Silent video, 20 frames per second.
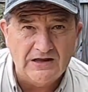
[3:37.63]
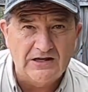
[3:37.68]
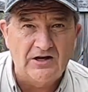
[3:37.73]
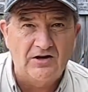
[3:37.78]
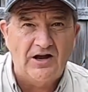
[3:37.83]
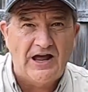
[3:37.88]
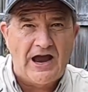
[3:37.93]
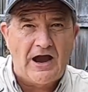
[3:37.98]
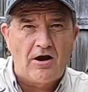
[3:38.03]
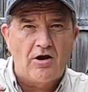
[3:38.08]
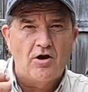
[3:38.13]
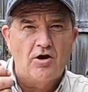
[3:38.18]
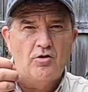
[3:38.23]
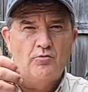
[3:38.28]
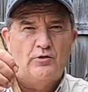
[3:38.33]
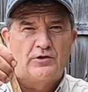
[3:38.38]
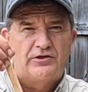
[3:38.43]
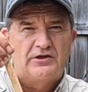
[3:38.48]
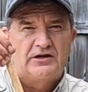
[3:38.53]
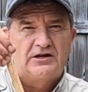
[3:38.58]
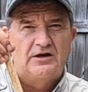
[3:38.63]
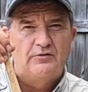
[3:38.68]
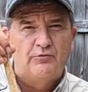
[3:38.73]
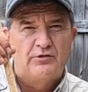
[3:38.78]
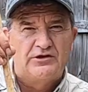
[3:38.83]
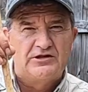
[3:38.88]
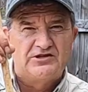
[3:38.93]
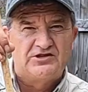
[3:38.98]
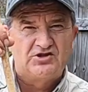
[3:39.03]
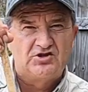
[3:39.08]
a little arrow with
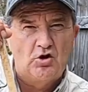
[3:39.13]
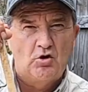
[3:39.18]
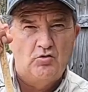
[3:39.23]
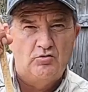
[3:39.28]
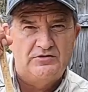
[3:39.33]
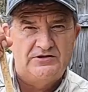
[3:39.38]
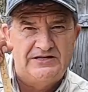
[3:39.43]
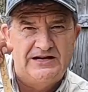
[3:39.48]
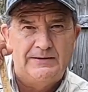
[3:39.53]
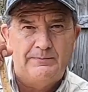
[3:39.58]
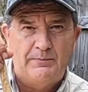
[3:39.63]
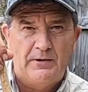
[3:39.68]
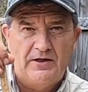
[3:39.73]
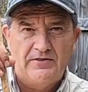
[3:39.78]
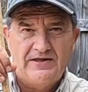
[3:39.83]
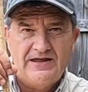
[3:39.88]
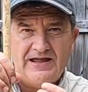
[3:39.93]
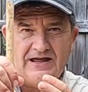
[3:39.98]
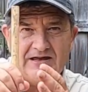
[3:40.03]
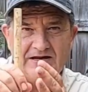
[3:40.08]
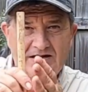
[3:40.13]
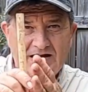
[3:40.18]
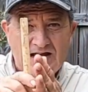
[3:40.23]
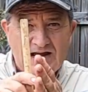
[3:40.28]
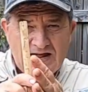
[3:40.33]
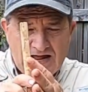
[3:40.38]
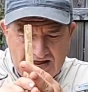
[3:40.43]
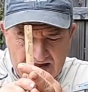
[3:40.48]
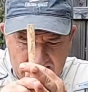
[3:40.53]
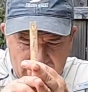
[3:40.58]
a stone tip on the end,
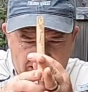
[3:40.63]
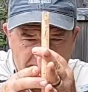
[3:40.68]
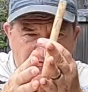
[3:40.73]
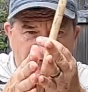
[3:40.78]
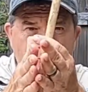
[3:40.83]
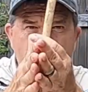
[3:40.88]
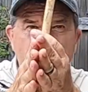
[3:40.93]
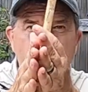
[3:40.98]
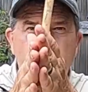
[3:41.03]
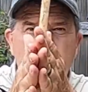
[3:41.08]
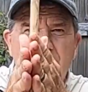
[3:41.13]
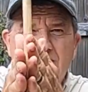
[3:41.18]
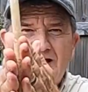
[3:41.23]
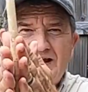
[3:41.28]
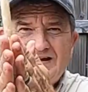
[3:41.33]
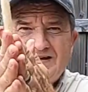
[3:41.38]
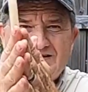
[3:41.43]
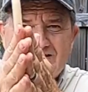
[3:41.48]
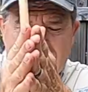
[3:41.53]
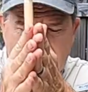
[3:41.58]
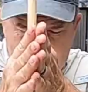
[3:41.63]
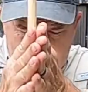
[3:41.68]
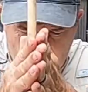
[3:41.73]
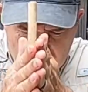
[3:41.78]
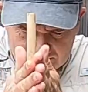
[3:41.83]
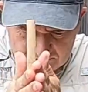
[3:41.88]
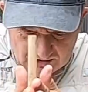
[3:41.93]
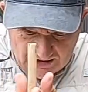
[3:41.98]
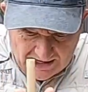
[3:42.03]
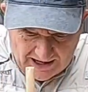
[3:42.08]
and they would place that
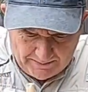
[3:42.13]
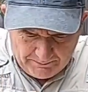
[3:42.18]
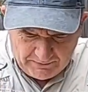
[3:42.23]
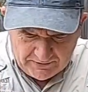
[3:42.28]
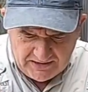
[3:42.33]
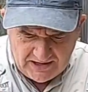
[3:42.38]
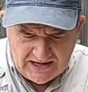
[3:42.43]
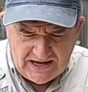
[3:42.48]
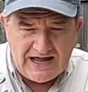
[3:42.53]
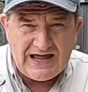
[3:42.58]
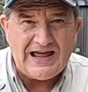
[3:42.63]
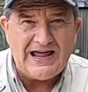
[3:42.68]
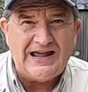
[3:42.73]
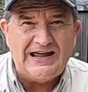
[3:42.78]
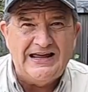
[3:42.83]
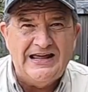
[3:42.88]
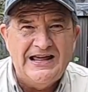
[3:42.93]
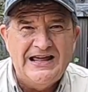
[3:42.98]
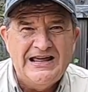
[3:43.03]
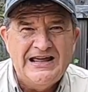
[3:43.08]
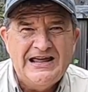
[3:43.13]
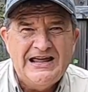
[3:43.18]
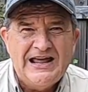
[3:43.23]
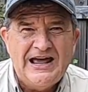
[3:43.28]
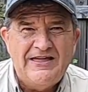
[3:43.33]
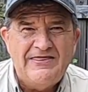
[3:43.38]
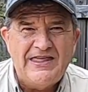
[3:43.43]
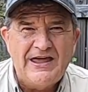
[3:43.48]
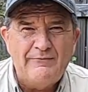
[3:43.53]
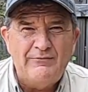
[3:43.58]
on top of the egg
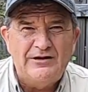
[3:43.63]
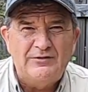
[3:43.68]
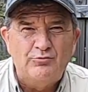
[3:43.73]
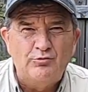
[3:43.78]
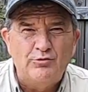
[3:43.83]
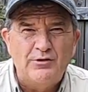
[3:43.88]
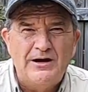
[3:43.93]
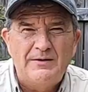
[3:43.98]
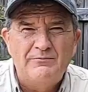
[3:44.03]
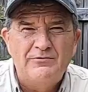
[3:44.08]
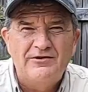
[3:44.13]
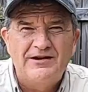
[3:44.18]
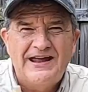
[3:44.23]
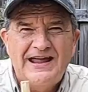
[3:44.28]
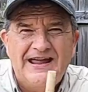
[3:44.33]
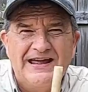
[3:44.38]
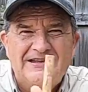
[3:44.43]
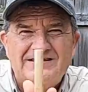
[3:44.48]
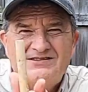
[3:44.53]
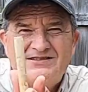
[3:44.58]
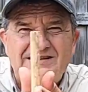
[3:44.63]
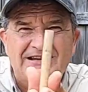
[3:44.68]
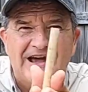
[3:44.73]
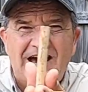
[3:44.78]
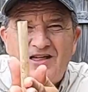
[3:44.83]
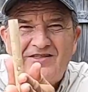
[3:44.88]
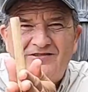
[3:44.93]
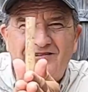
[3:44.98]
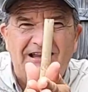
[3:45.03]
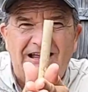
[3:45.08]
and they would rub their hands
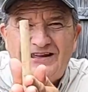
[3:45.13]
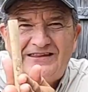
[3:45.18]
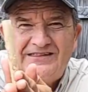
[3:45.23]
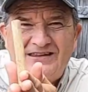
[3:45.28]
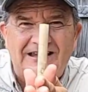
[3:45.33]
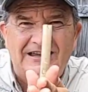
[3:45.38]
together like